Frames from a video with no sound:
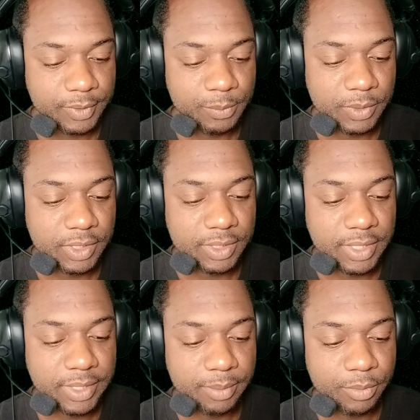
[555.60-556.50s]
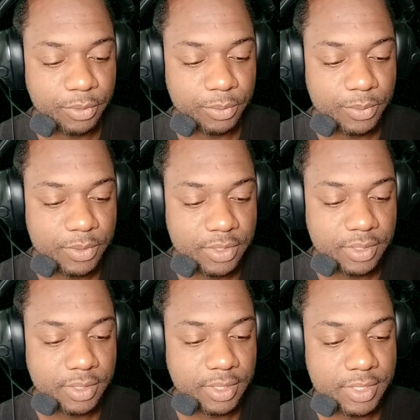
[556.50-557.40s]
And we just let them
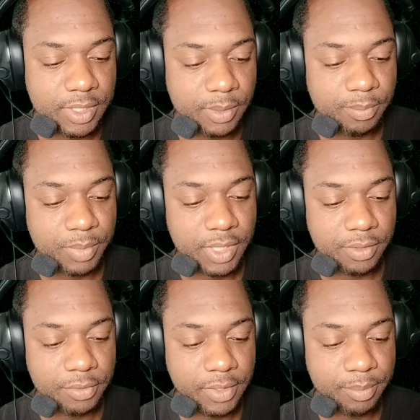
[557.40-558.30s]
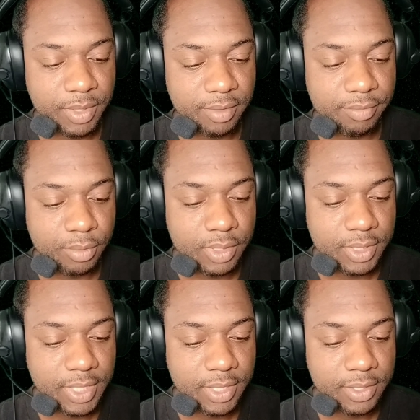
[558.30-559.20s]
cruise. Let's see P3, P4
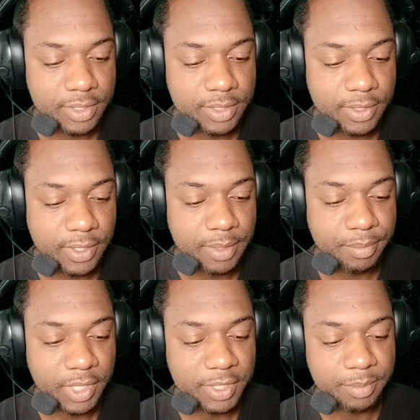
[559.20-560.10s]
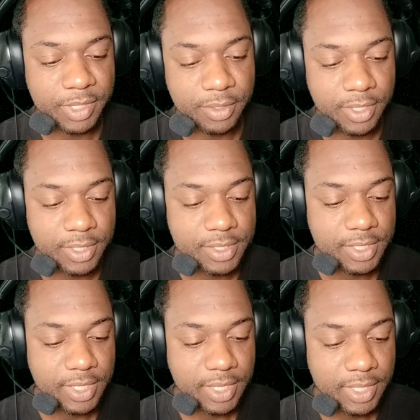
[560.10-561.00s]
tires are at medium and
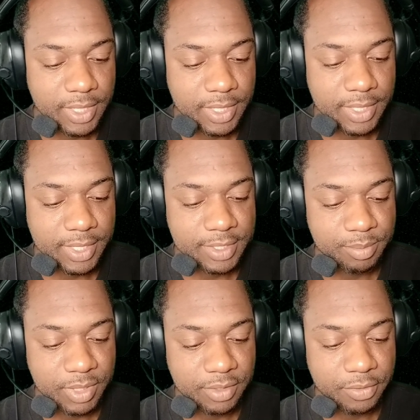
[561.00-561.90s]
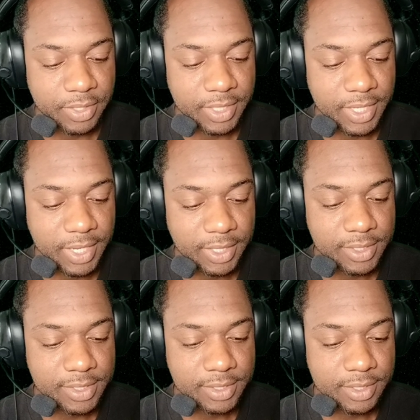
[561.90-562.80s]
hards. As P3
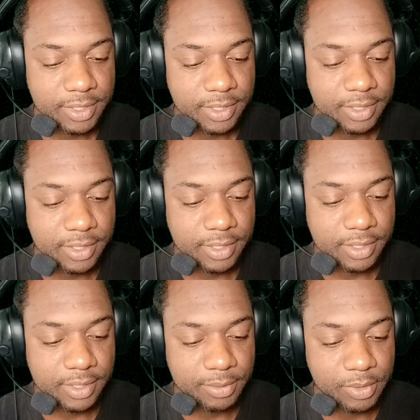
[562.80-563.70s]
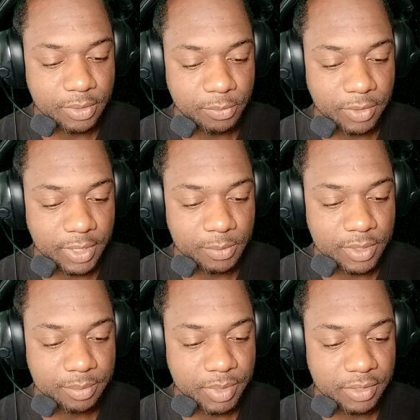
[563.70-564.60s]
gains. We don't really
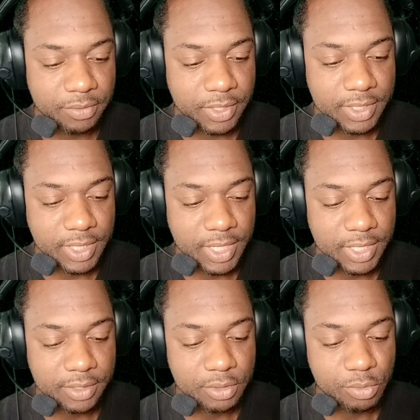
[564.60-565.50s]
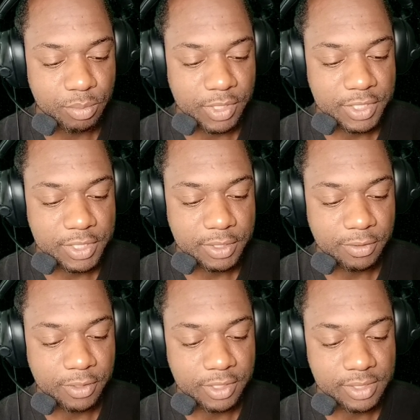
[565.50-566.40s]
want P3 to gain too much
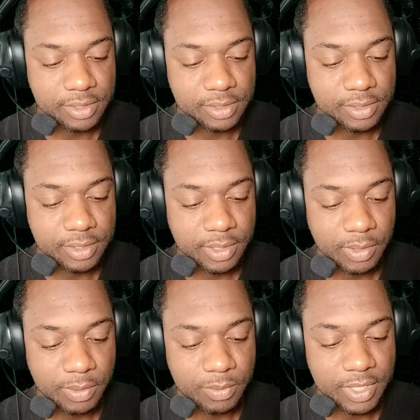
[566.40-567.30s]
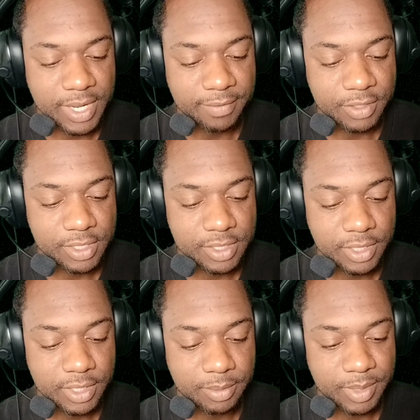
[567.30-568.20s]
on us you want to have just
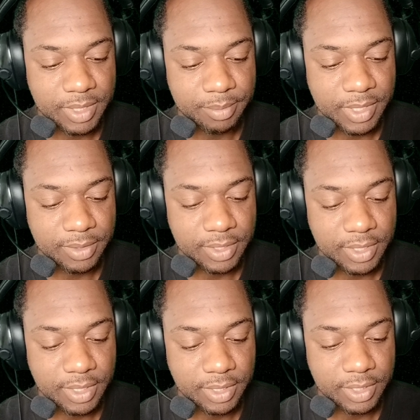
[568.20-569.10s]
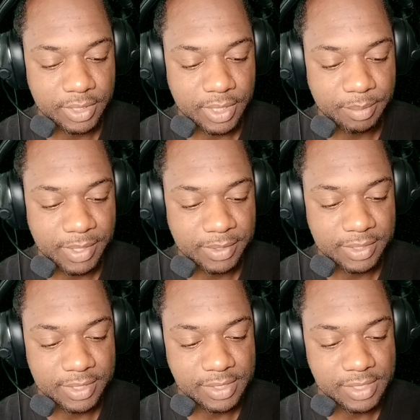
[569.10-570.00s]
a little bit amount a little amount
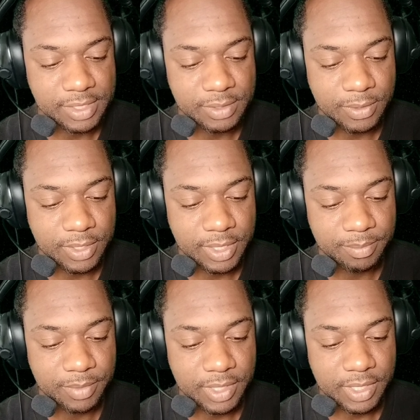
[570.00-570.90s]
of distance on him